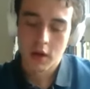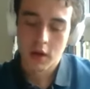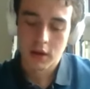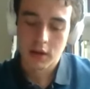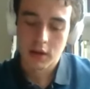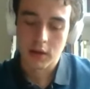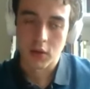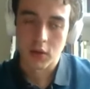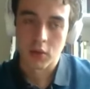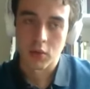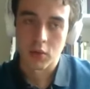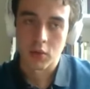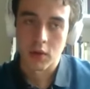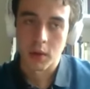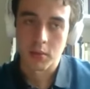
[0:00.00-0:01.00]

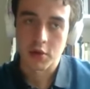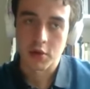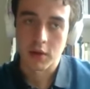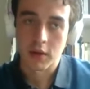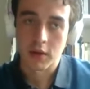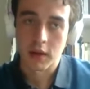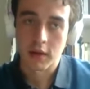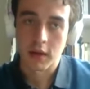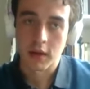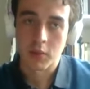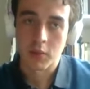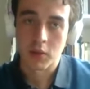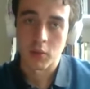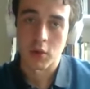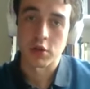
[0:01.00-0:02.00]
So I'm sure that
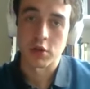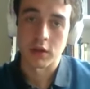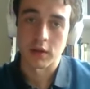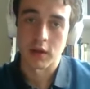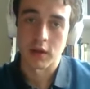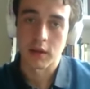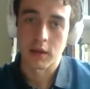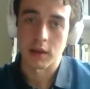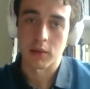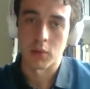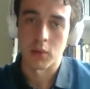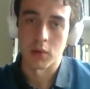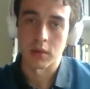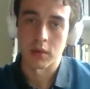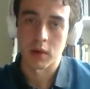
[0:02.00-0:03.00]
anyone watching this is
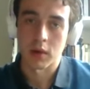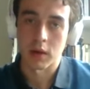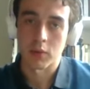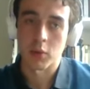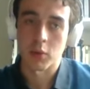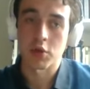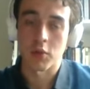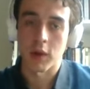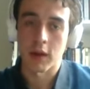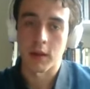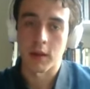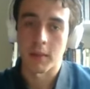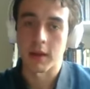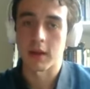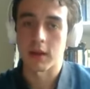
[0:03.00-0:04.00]
wondering in which way a
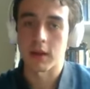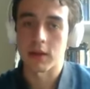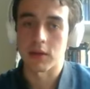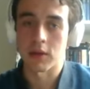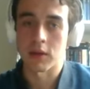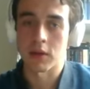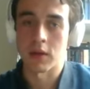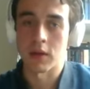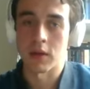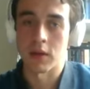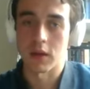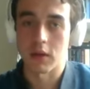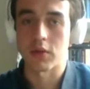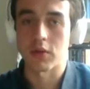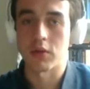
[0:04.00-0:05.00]
medical student
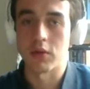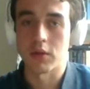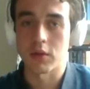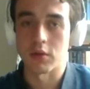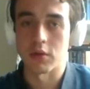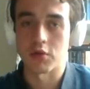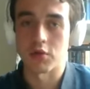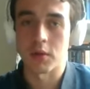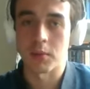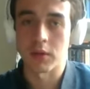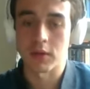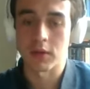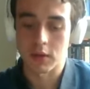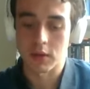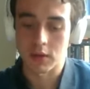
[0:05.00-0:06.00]
could contribute
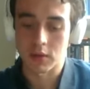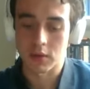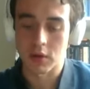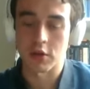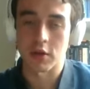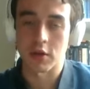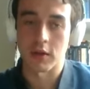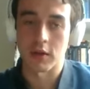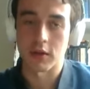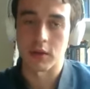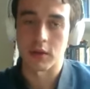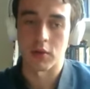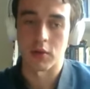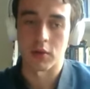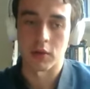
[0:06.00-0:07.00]
to achieving these
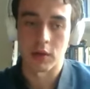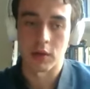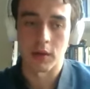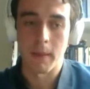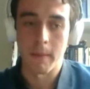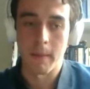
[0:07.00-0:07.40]
goals.